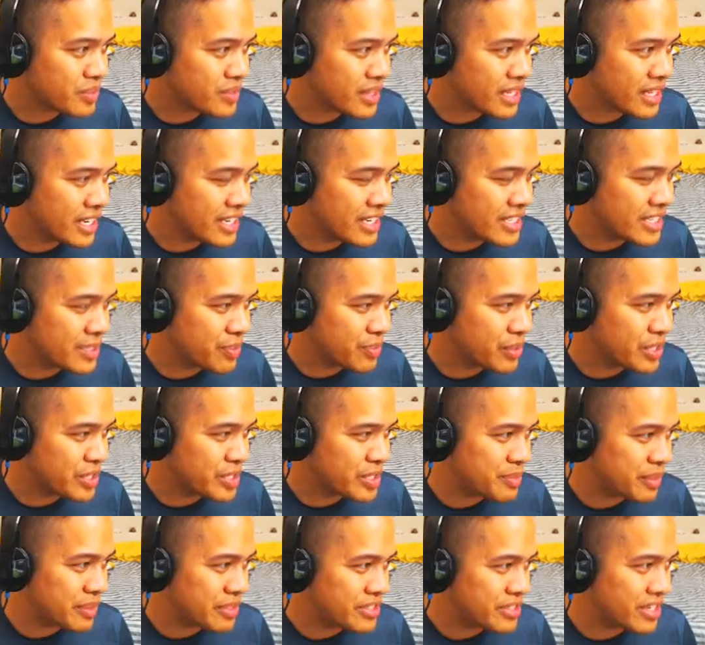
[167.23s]
And he's a pretty
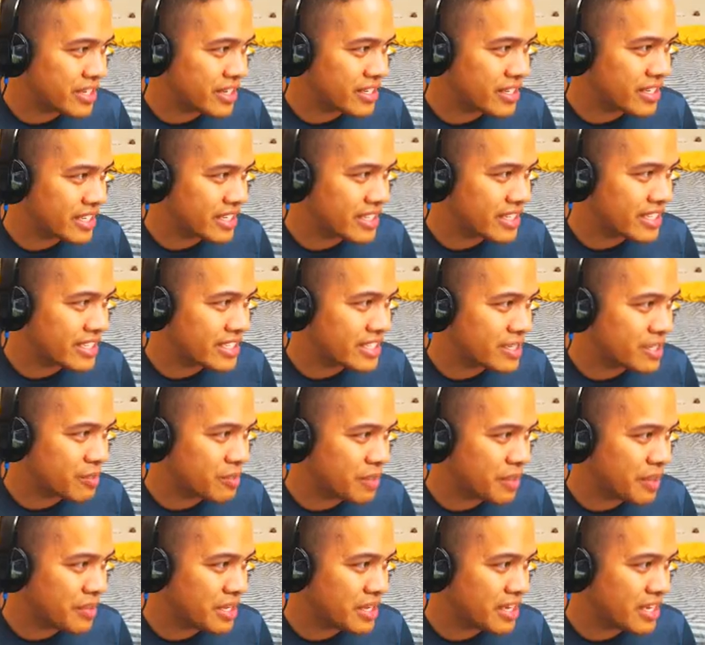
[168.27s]
small dog like this. So
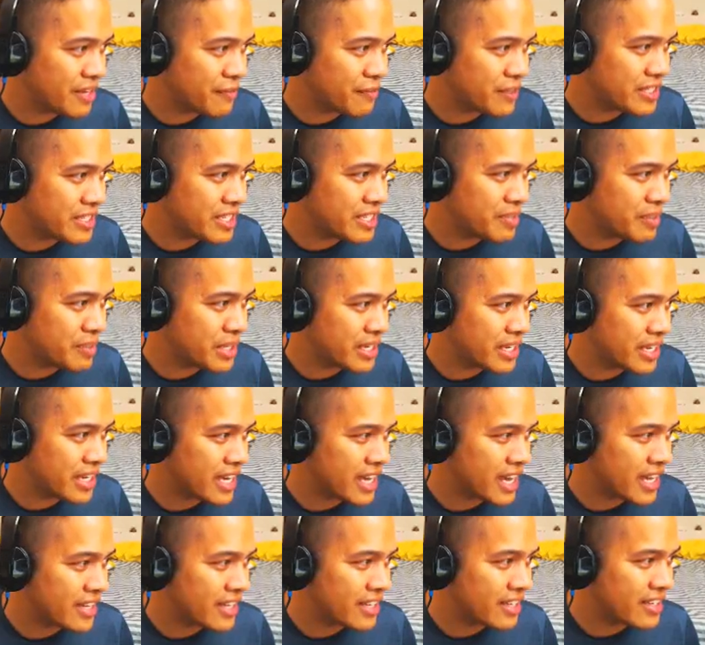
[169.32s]
maybe if he did meet a
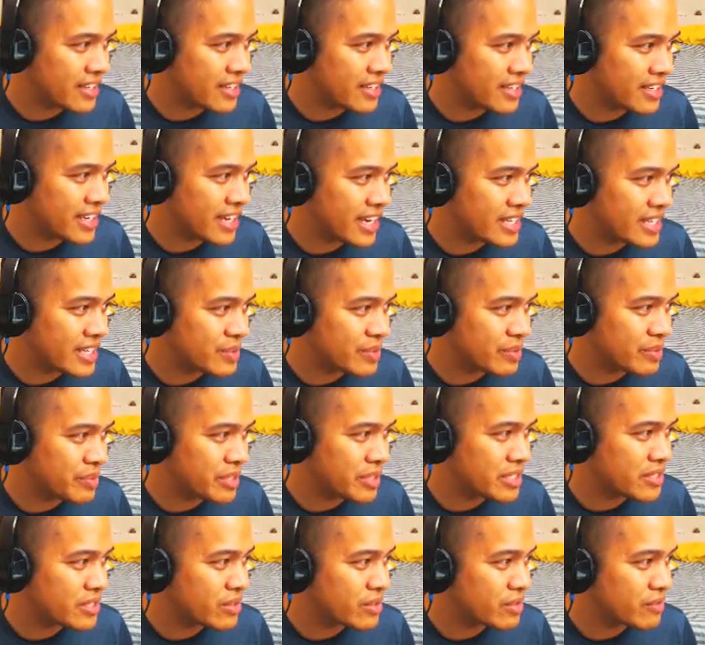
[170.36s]
cat, the cats would be
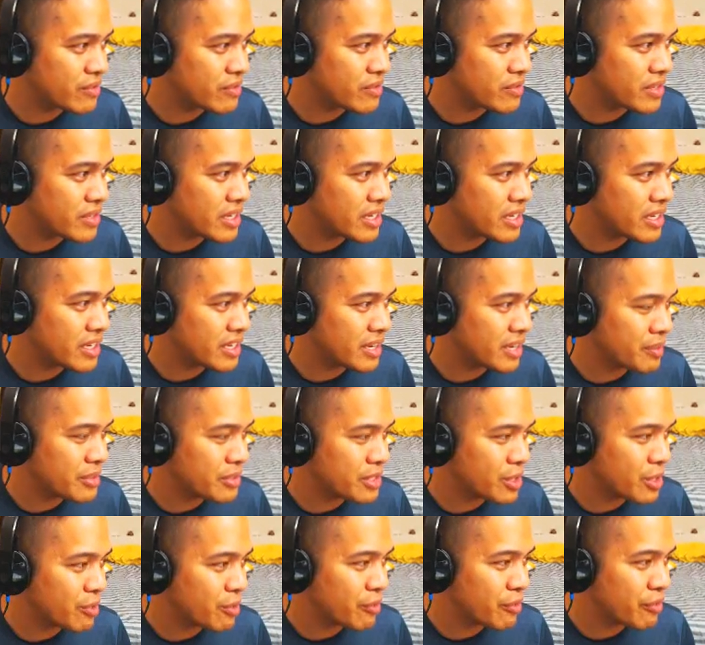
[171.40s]
sort of able
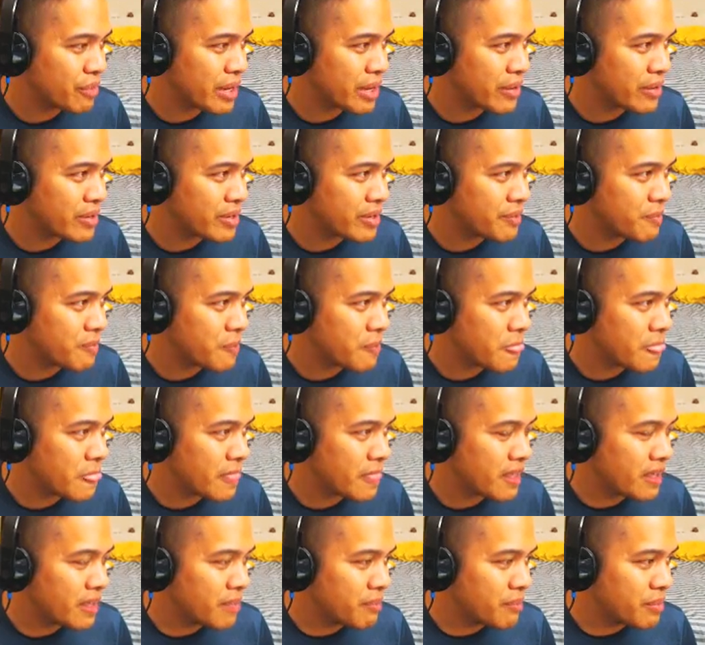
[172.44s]
to overpower him.
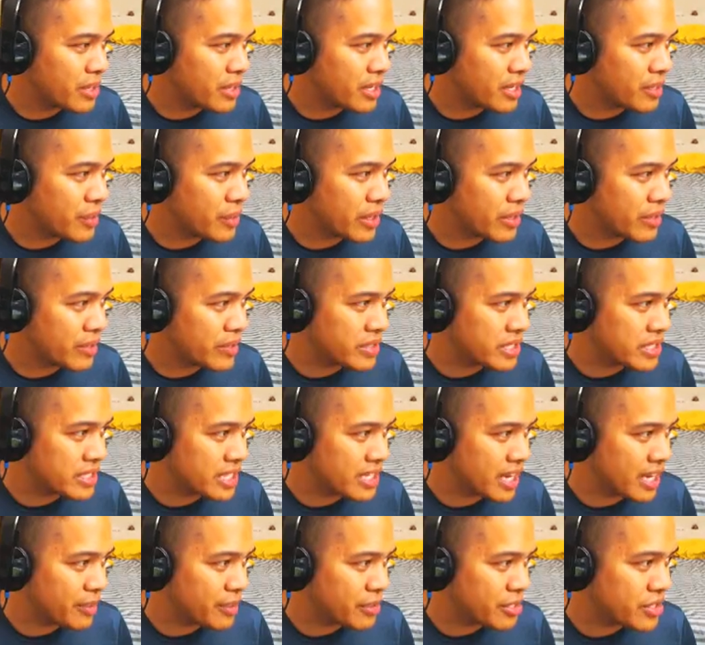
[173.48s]
But anyway, there is a
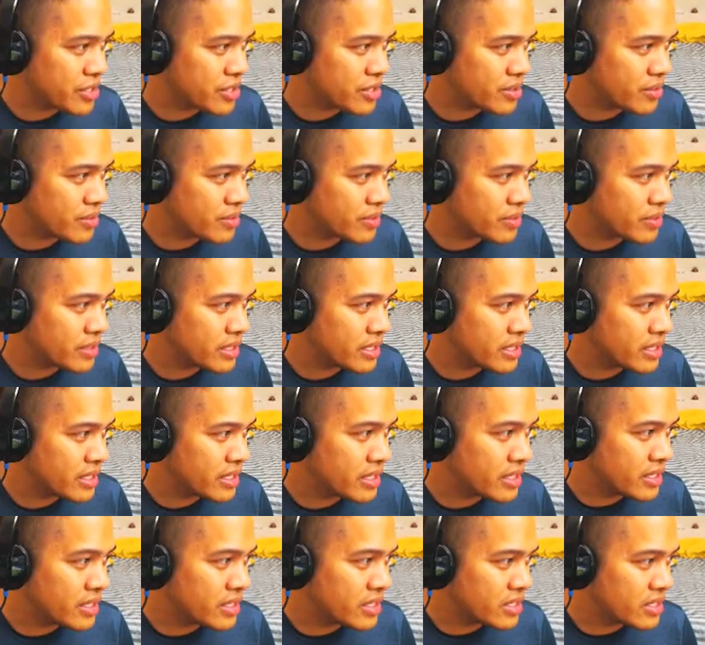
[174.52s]
timer too.
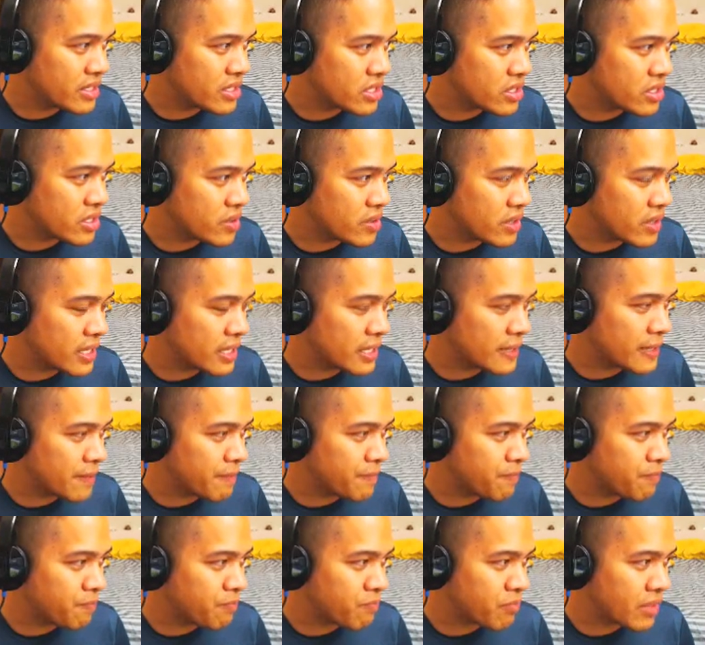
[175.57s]
So
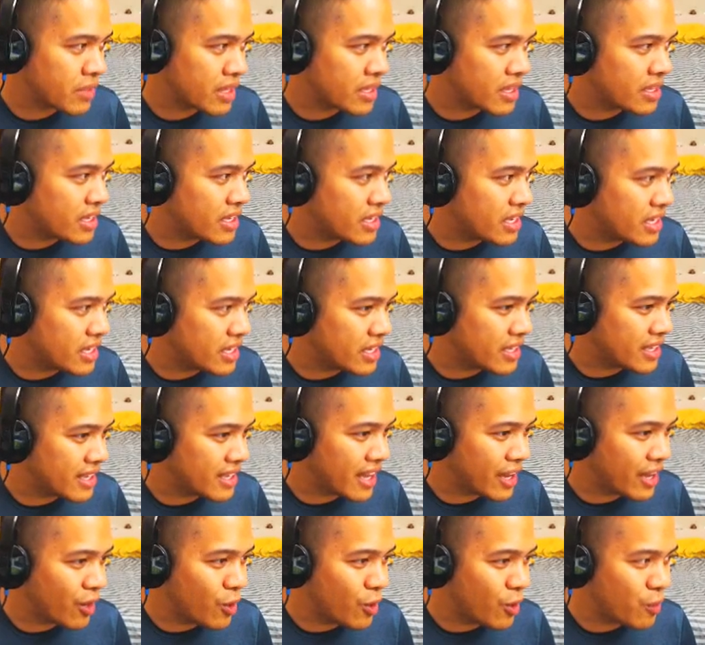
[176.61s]

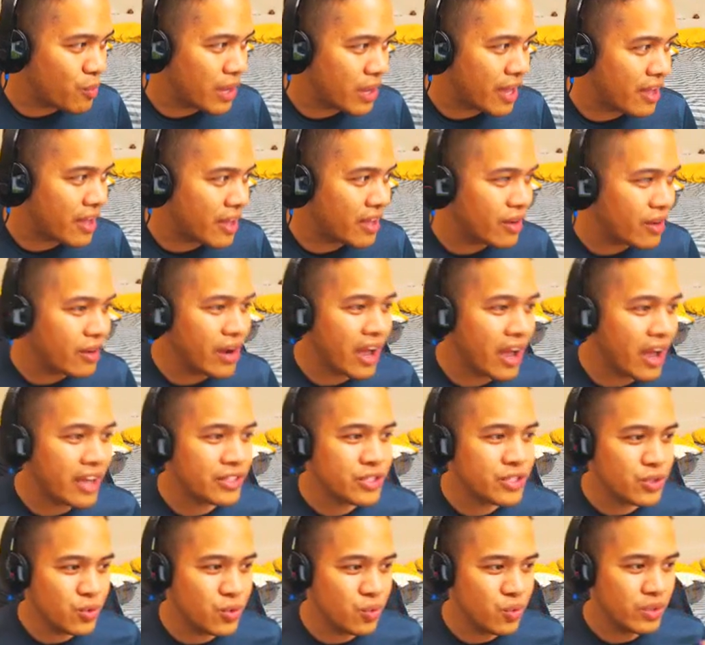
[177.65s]
I
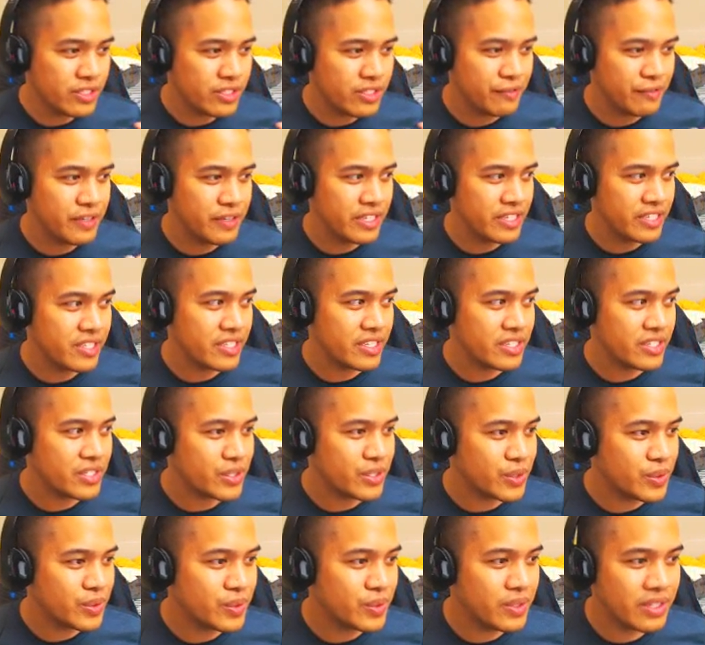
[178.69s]
do want to finish this
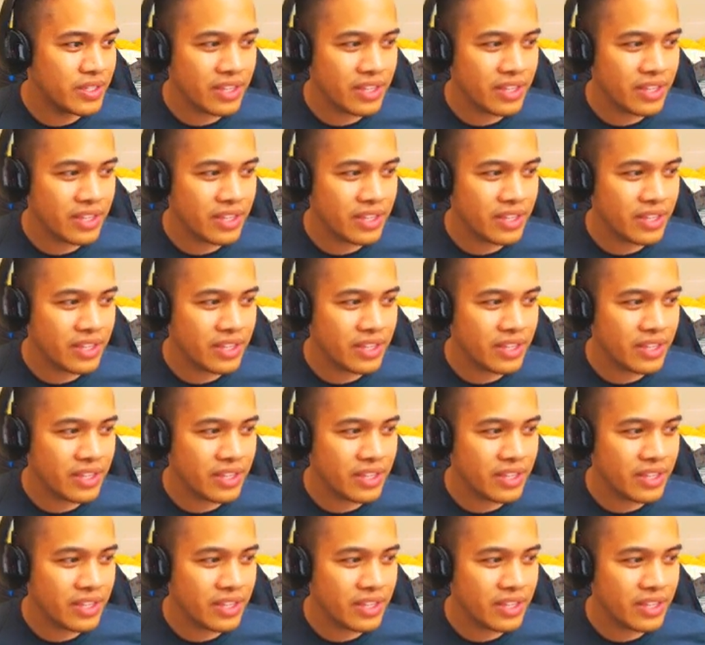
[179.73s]
soon,